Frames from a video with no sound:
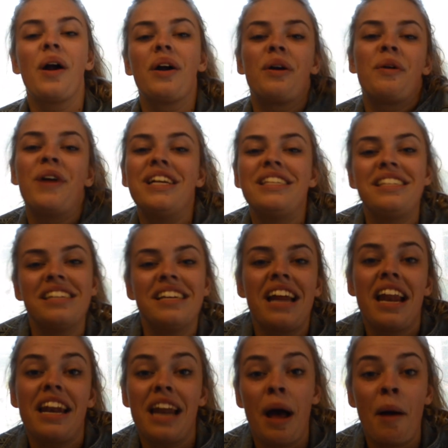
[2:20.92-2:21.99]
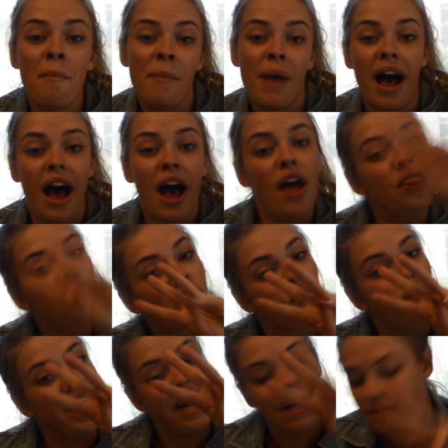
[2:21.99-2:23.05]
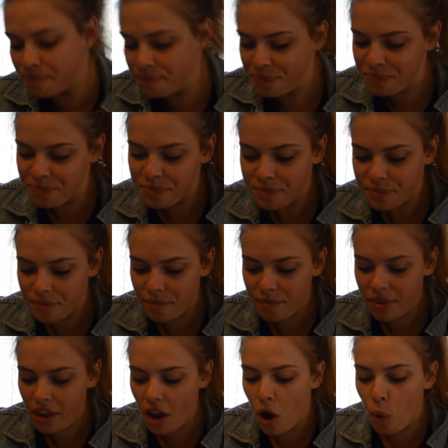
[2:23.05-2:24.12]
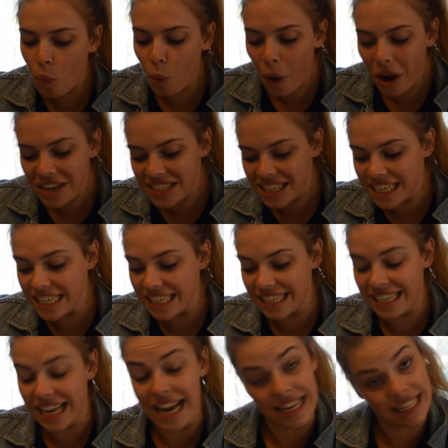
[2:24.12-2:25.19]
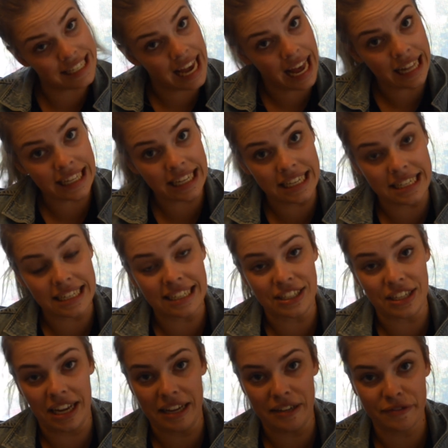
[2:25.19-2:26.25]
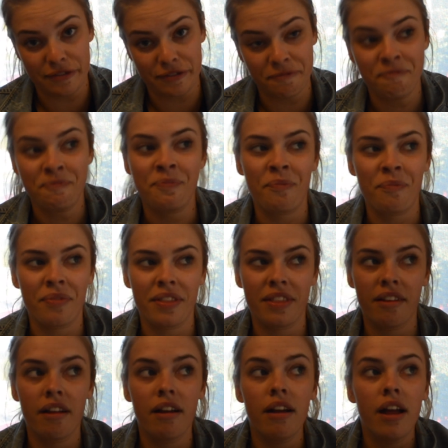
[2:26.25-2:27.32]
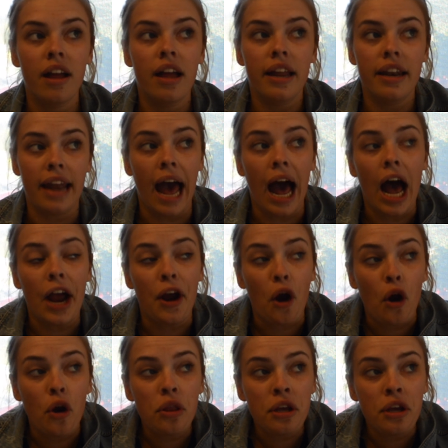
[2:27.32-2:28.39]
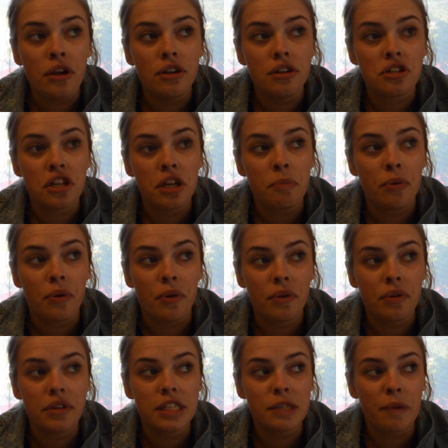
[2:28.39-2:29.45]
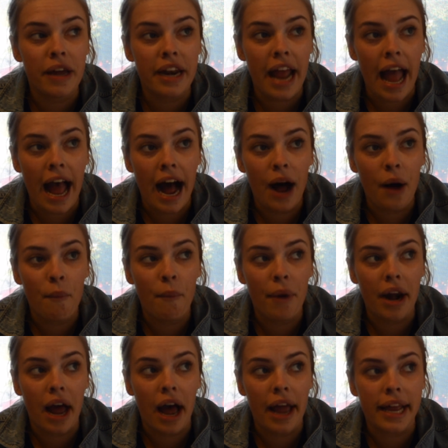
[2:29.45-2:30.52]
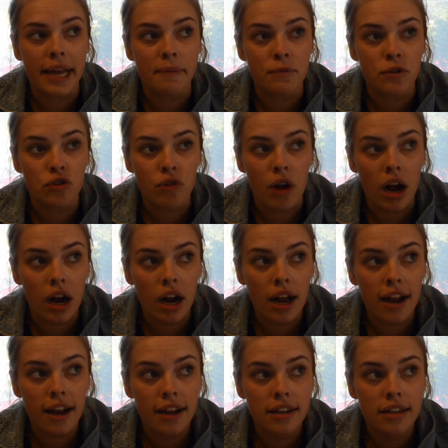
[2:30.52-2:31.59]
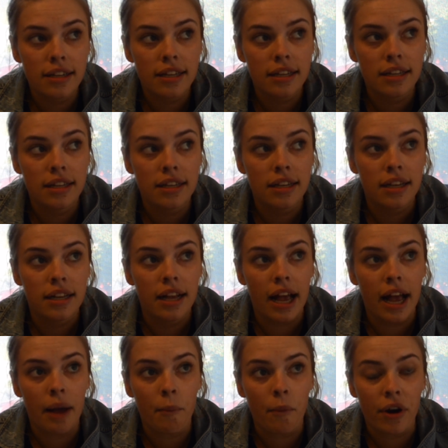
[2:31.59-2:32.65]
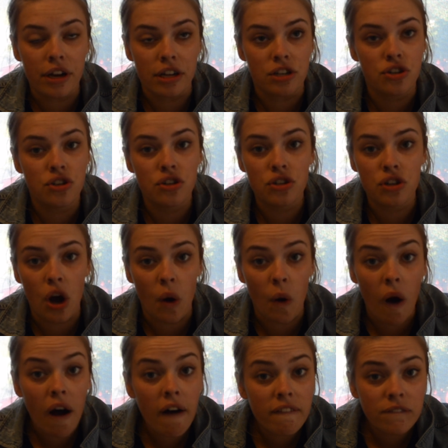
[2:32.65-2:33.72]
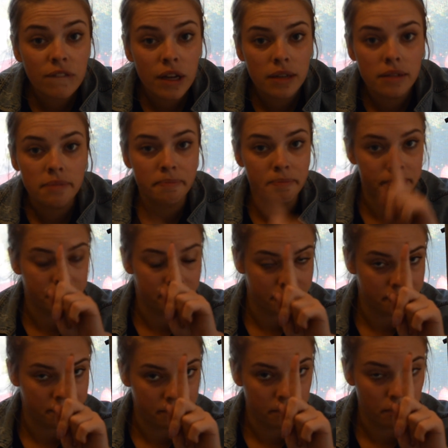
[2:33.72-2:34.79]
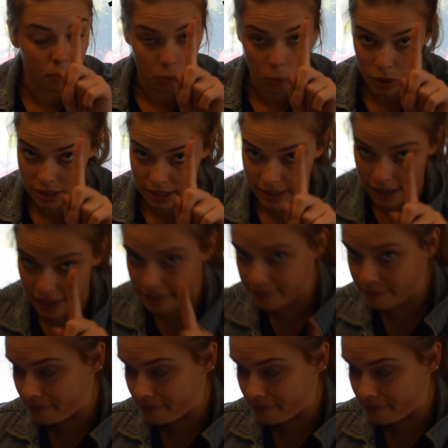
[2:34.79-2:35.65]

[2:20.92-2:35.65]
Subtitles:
question number 3. What is a talent you have? Now, I only usually pull this one out when I am drunk and want to show off. One sec.